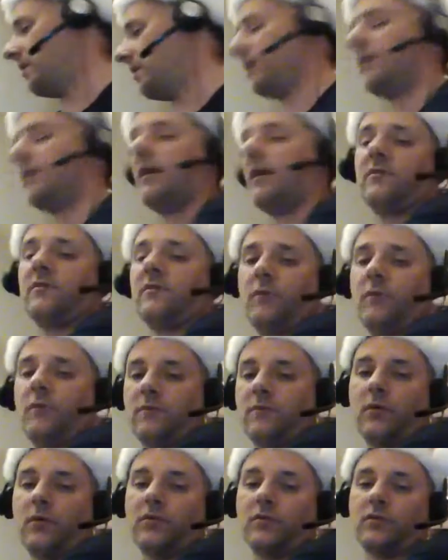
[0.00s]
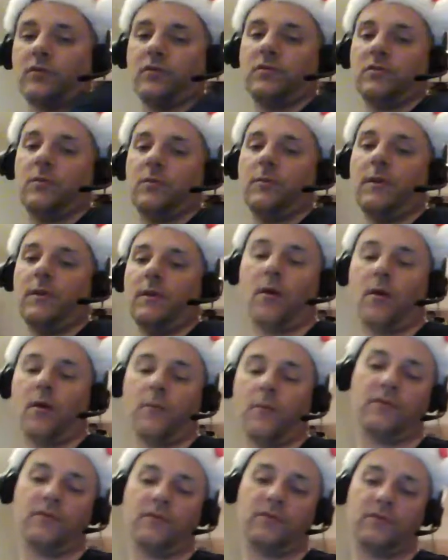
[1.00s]
next week's books look to be
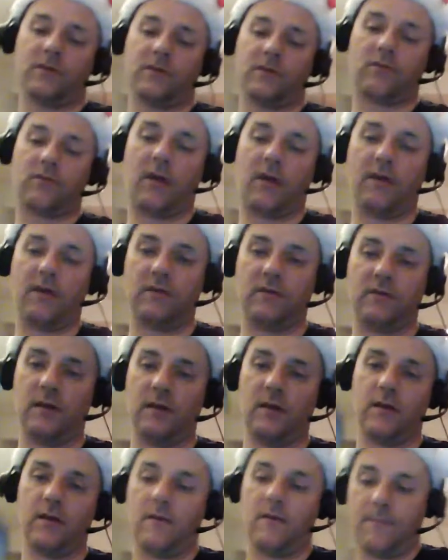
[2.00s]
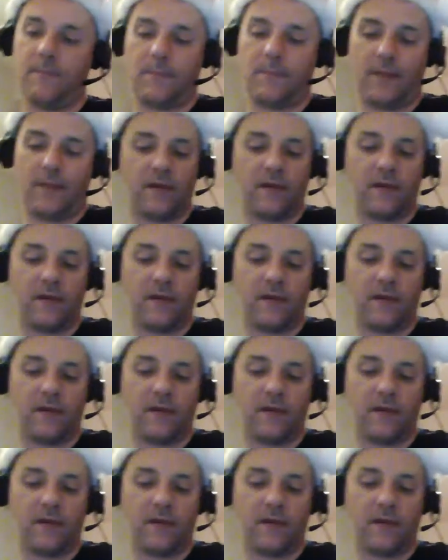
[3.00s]
almost as crazy as